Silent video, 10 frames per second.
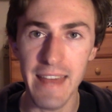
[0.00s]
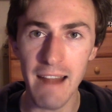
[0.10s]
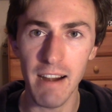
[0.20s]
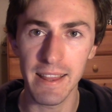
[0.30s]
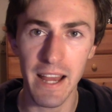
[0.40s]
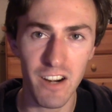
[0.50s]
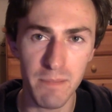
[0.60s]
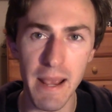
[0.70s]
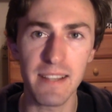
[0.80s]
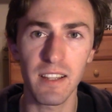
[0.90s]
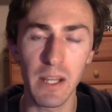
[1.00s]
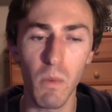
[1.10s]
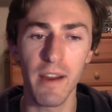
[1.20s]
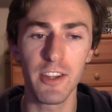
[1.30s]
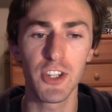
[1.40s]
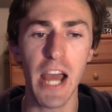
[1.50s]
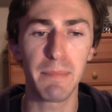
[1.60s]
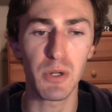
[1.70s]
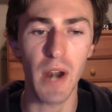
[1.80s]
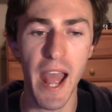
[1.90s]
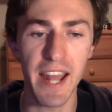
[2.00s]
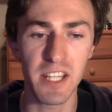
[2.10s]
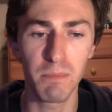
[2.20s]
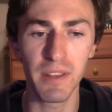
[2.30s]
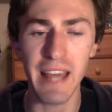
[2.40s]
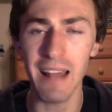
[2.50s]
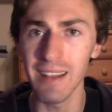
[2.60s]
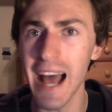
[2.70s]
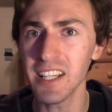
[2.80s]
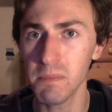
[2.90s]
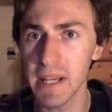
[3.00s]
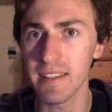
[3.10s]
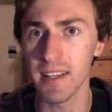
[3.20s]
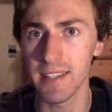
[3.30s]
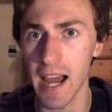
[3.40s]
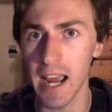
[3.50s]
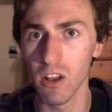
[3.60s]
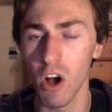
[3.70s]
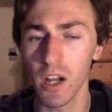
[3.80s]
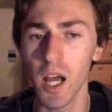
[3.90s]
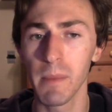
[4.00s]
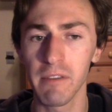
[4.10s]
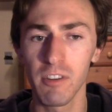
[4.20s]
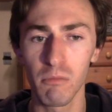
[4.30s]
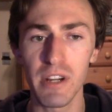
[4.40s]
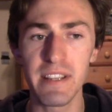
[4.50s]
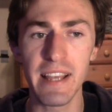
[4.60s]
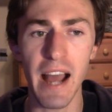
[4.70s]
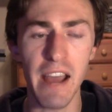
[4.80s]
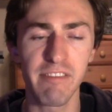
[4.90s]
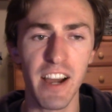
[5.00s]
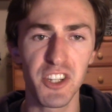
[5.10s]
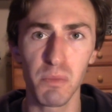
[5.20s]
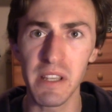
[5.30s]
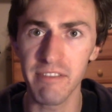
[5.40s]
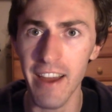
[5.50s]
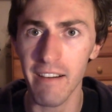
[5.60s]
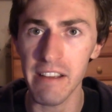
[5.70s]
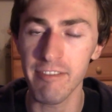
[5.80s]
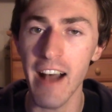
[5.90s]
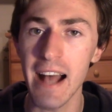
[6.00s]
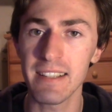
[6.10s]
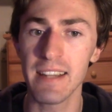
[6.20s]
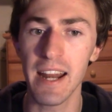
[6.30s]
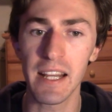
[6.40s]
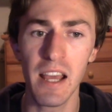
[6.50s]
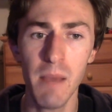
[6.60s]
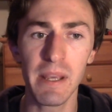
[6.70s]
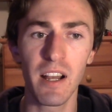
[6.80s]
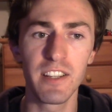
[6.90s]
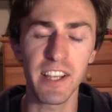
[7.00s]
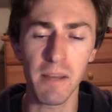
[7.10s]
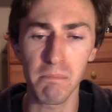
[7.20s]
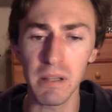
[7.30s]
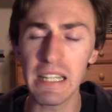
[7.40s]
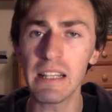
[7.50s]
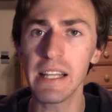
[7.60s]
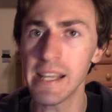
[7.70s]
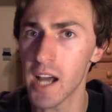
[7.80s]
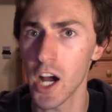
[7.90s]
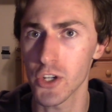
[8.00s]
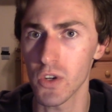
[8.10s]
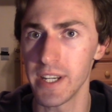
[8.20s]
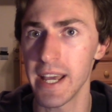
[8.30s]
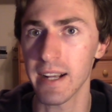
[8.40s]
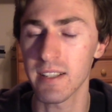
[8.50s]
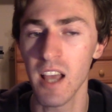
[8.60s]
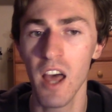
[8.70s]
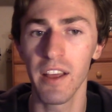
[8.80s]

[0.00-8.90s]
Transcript: That right there is basically where the chapter ends, but that last piece of dialogue coming from Rize I find to be very fascinating because it completely contradicts the